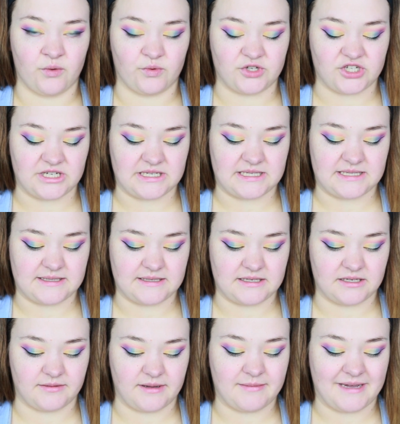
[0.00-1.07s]
which is,
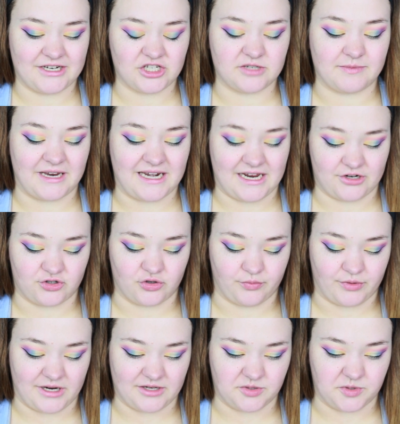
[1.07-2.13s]
it matches my natural
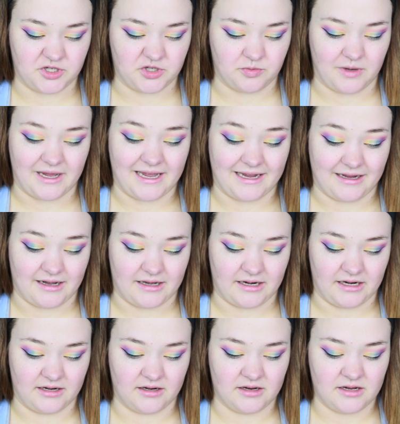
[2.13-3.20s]
brows, which is why I got
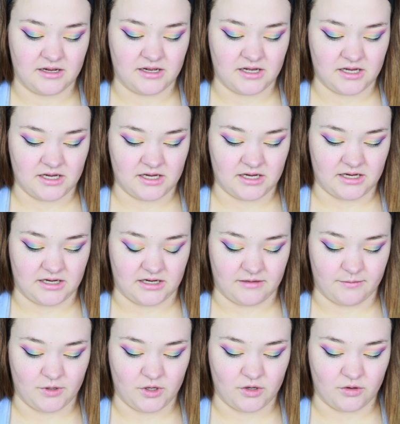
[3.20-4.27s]
it.
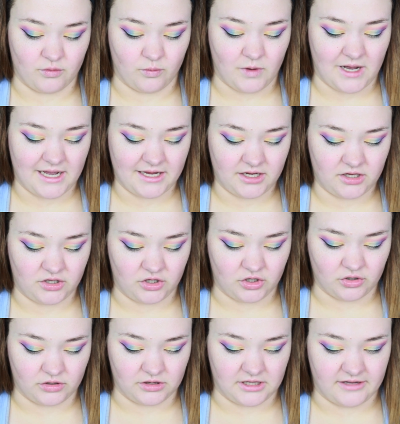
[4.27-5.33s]
Why
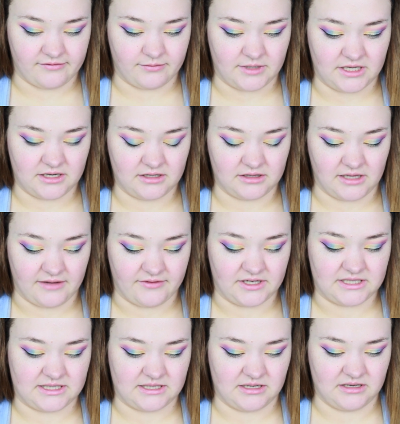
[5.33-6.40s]
you'll love
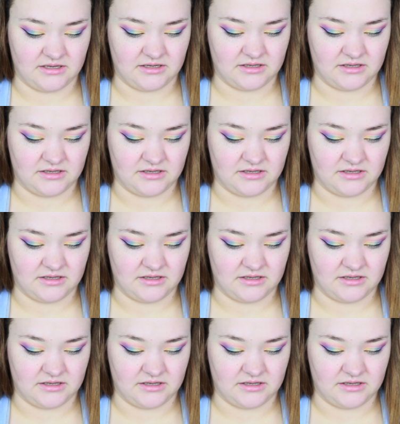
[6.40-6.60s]
it.